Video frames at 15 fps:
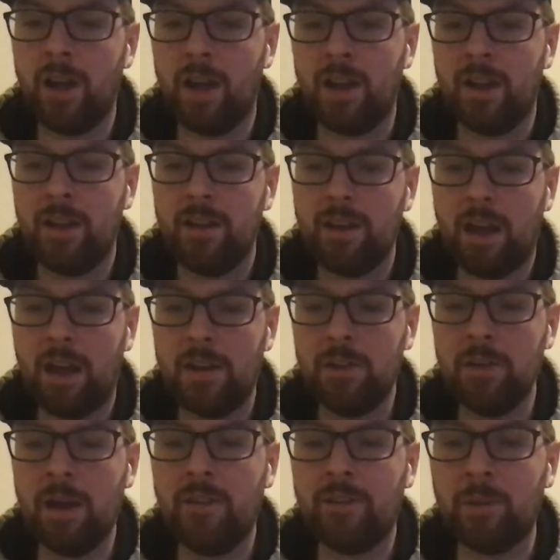oh yeah,
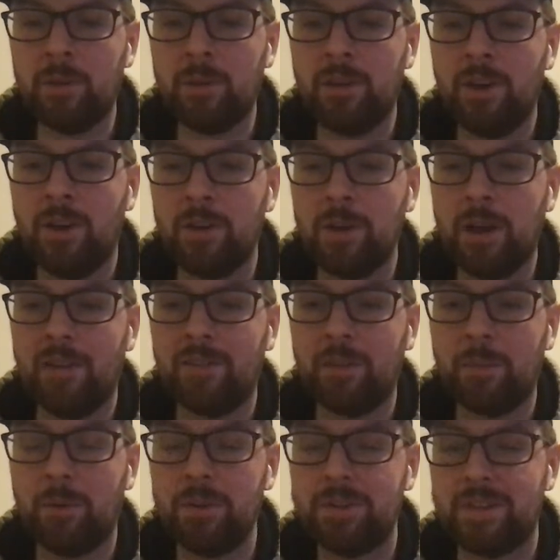you have to
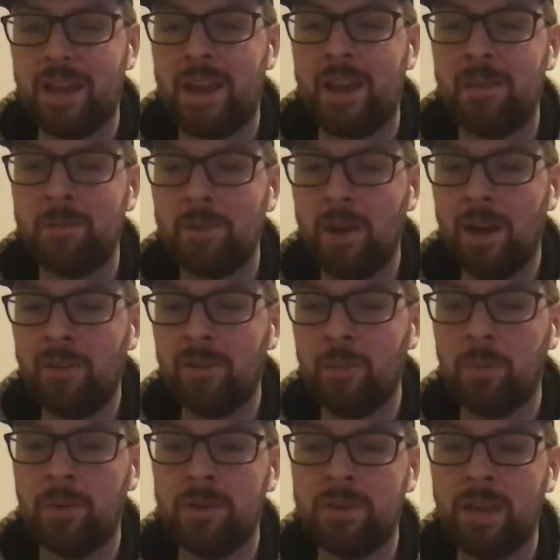put Dame.
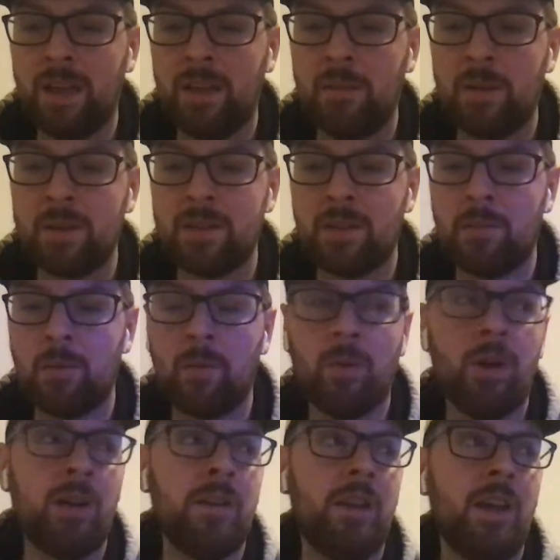You have to put Dame as
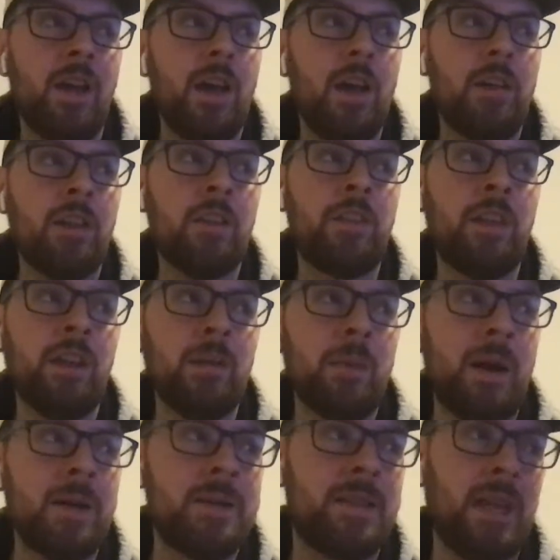number one.
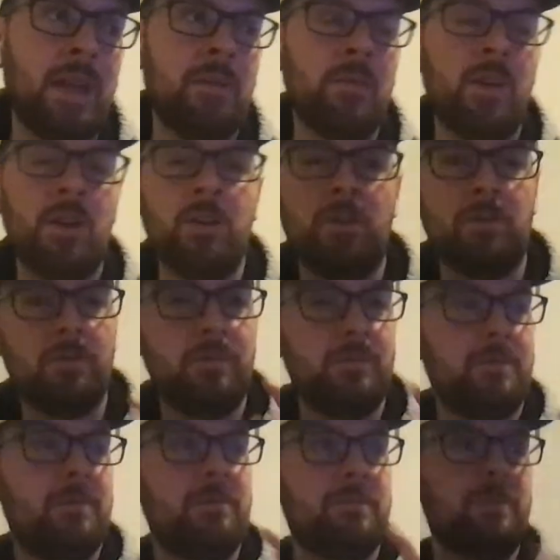The thing about Dame
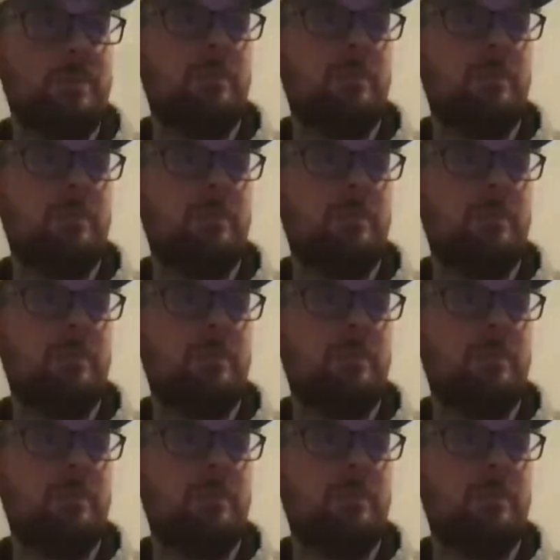though,